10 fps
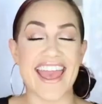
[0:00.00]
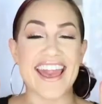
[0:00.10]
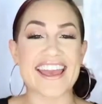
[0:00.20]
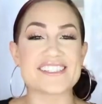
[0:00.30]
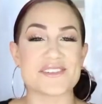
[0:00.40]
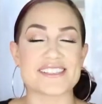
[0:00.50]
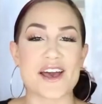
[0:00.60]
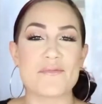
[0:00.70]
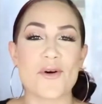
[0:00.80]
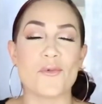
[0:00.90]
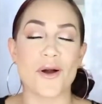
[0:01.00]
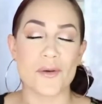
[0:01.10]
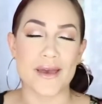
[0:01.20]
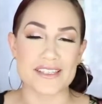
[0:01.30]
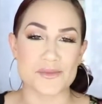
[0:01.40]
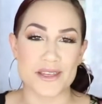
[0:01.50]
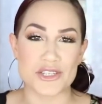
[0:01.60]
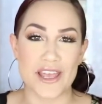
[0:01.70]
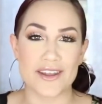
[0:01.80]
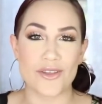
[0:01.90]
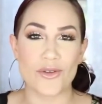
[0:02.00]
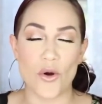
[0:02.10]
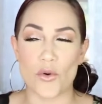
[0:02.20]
Hey guys, what's up? Welcome back to my channel,